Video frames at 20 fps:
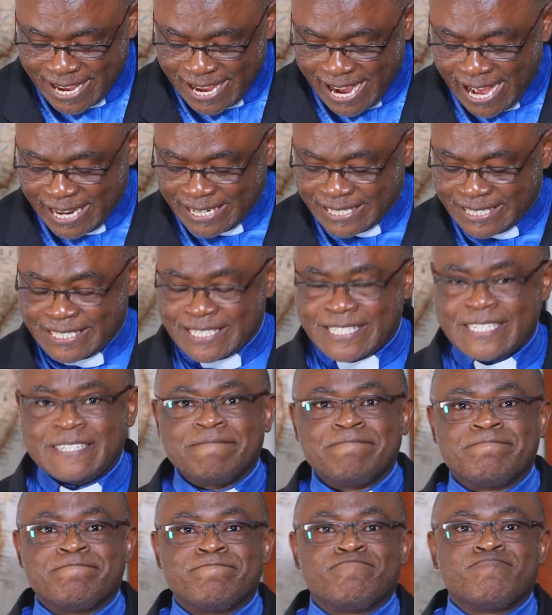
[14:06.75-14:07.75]
And
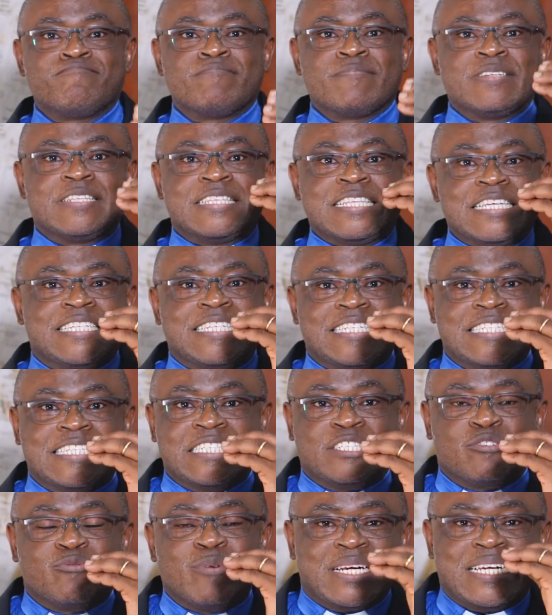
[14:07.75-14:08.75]
this
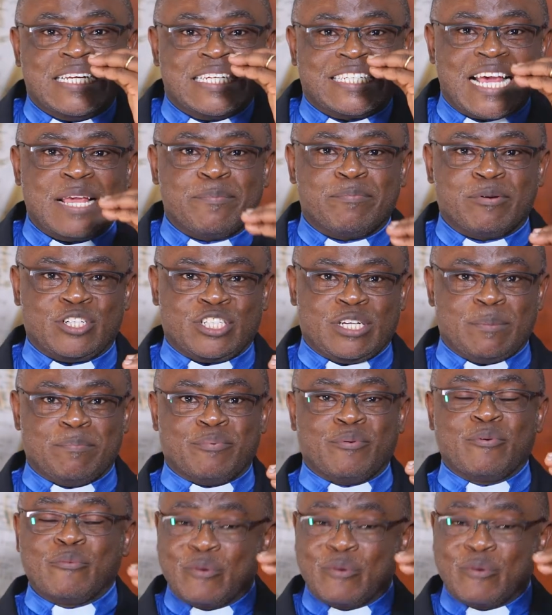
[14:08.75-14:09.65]
is what discipleship